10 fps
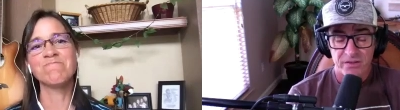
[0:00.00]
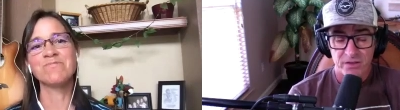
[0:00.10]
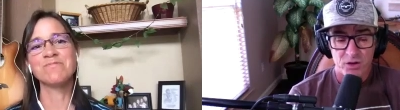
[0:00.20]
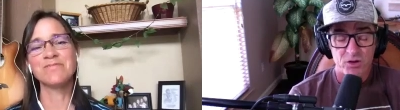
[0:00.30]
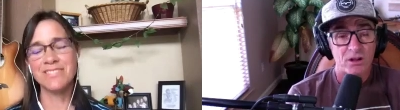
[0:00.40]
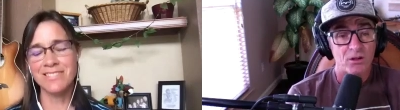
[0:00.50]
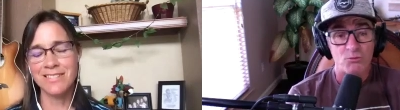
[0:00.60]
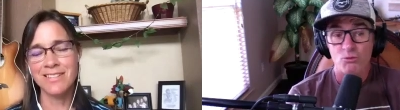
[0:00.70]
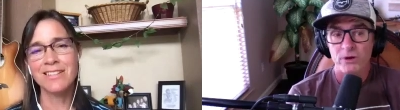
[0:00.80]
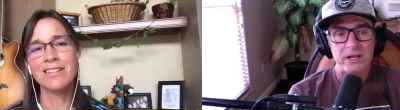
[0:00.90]
Speaker 1: And then you're going
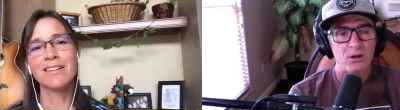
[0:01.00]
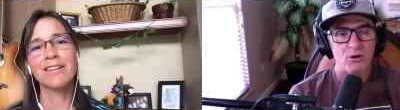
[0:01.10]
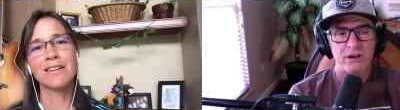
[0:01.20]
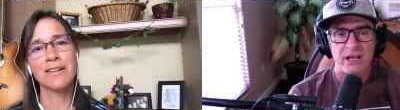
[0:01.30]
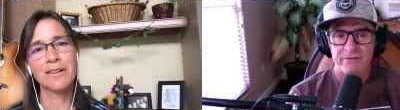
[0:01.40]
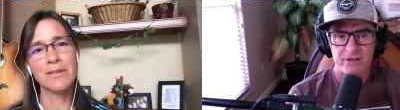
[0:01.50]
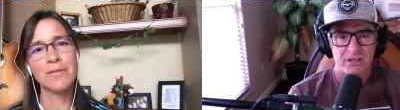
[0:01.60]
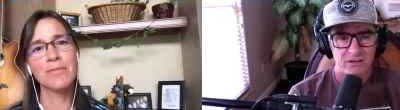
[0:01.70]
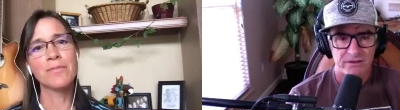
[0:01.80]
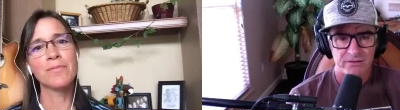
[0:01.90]
to relearn
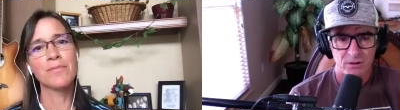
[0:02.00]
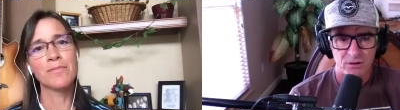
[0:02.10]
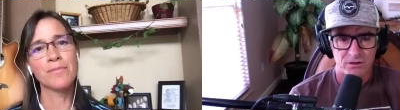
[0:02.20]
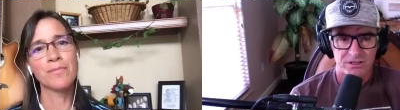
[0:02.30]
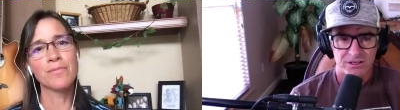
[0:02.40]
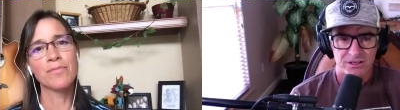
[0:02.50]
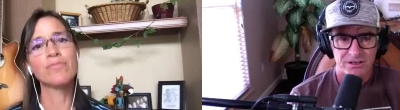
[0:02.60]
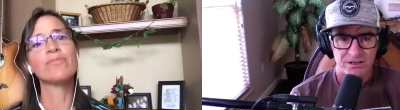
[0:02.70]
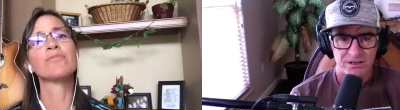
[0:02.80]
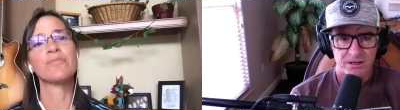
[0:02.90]
everything you've ever learned
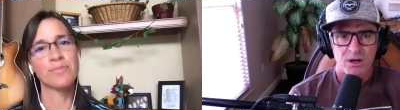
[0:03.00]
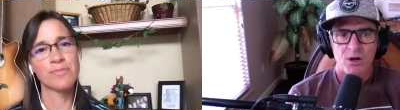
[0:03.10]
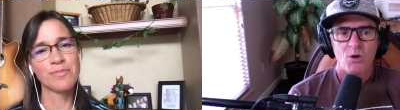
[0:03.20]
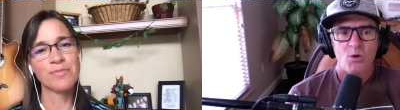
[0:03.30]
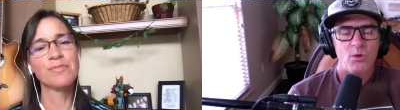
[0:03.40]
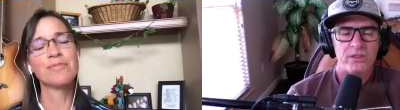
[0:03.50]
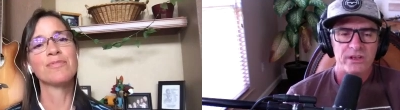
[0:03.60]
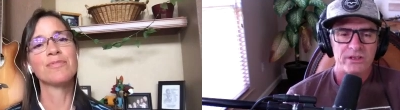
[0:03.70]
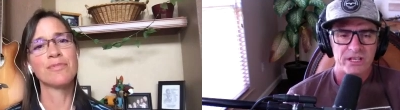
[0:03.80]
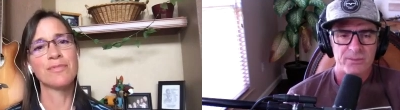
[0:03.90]
with
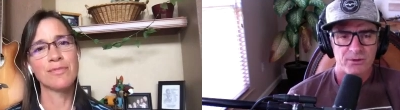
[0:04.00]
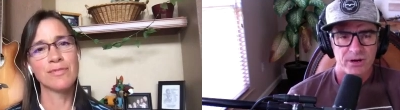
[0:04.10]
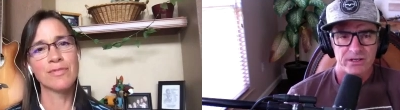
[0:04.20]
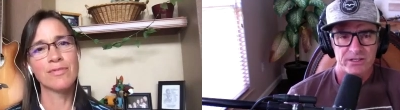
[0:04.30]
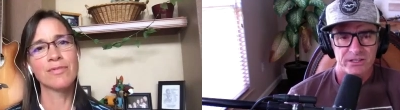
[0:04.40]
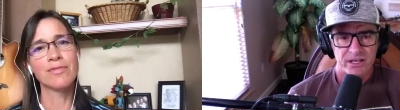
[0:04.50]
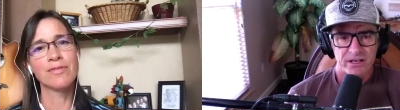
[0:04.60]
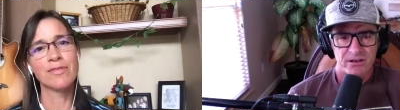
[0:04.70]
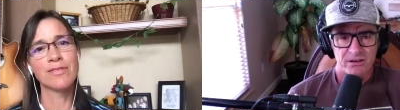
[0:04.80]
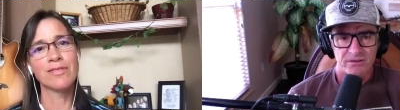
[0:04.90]
a deeper
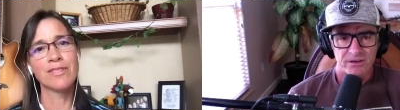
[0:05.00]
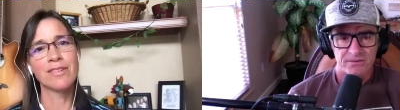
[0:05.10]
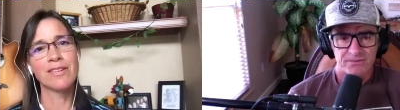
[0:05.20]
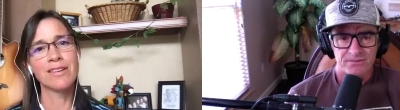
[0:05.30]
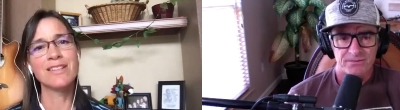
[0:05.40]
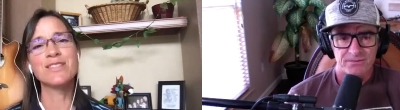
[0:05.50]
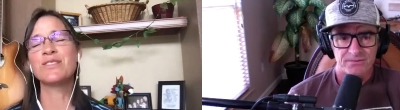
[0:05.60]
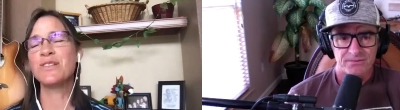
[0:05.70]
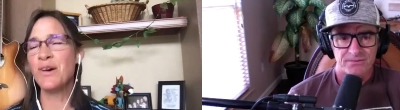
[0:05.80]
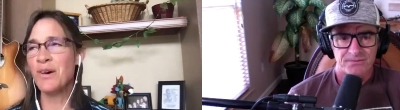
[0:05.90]
understanding of
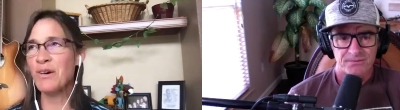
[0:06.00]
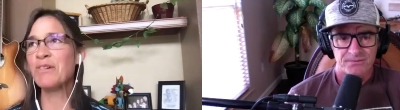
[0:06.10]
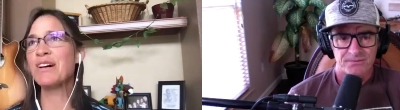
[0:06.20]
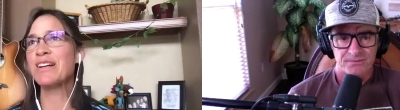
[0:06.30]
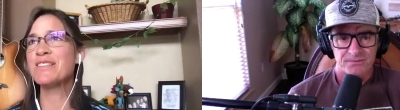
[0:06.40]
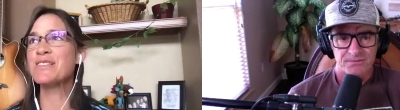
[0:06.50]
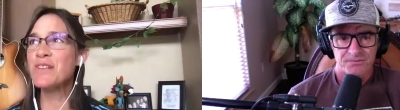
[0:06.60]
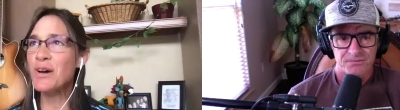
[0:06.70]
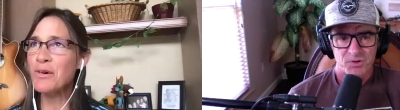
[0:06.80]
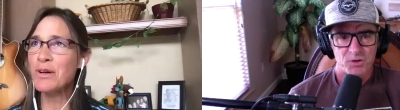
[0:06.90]
Speaker 2: So it's
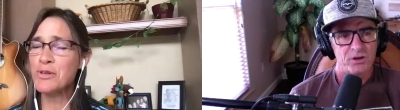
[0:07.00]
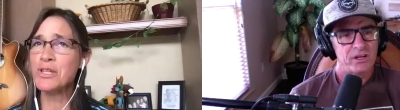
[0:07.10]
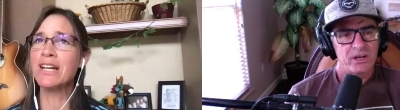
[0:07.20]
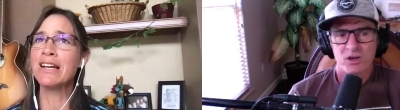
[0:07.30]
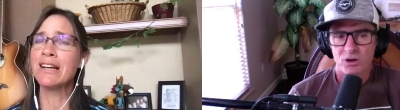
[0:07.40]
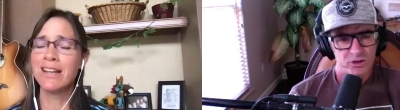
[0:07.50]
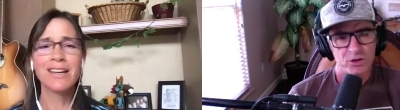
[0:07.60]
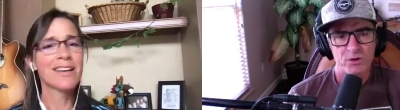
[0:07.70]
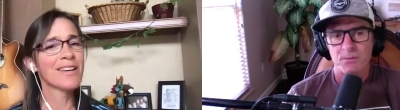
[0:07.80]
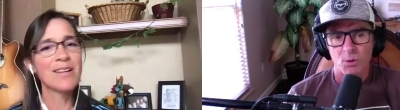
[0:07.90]
so you're interesting. Not, you're not
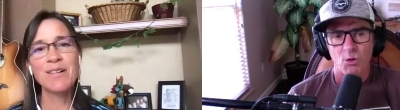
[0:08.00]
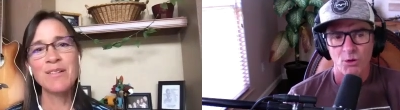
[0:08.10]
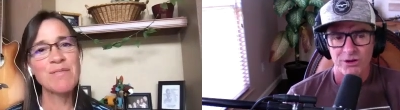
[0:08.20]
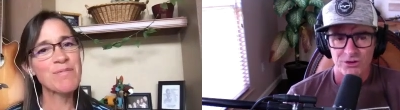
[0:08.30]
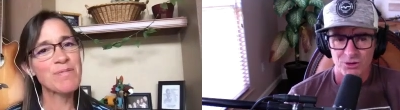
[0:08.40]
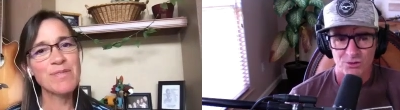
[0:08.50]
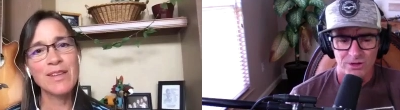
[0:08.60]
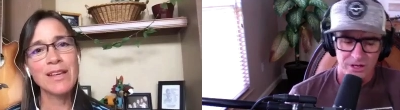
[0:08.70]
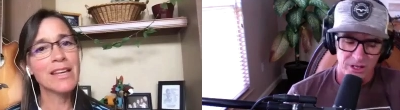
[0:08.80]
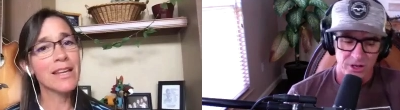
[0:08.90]
doing
Speaker 1: more. You do.
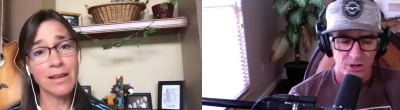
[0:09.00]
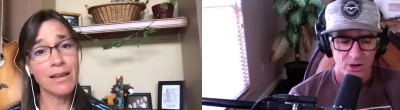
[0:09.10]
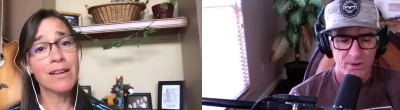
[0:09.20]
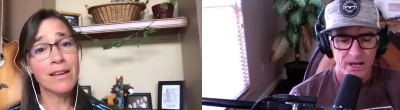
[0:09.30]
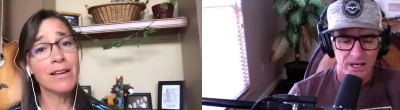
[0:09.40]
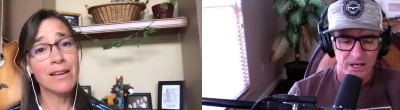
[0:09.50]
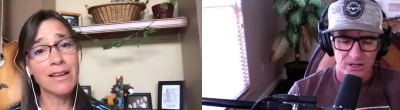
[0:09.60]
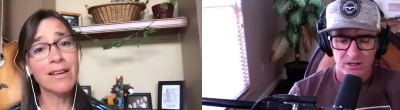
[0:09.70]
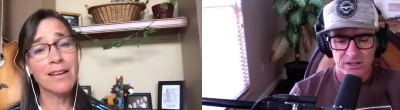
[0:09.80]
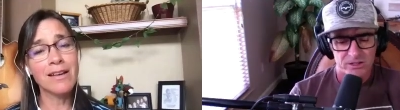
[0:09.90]
You, you, go back,
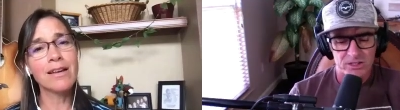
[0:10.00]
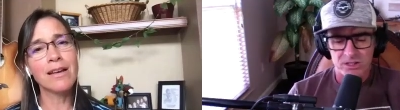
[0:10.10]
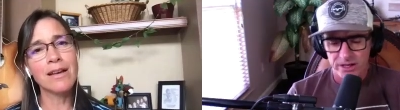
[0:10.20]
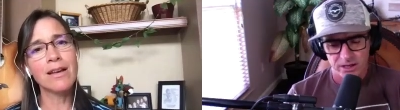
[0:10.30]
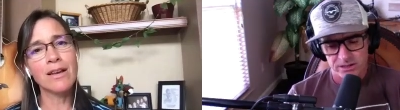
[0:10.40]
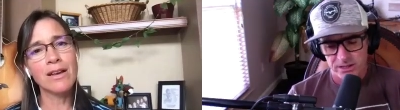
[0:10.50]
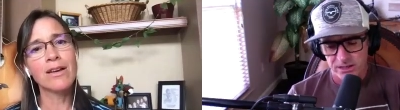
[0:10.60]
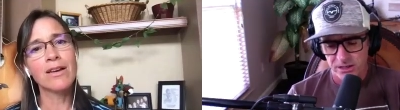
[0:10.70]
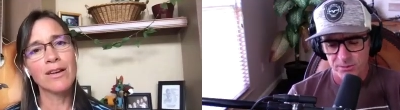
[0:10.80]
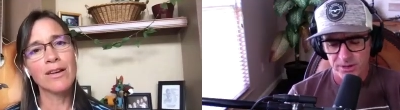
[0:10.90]
and it's just like I
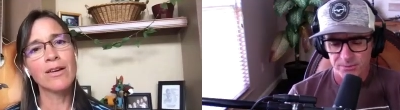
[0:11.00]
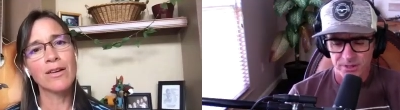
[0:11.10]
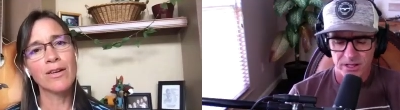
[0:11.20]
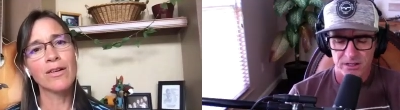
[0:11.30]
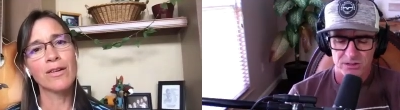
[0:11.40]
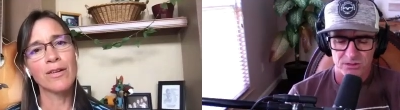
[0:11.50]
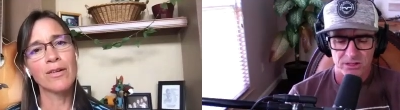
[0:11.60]
said, you know, about beginners do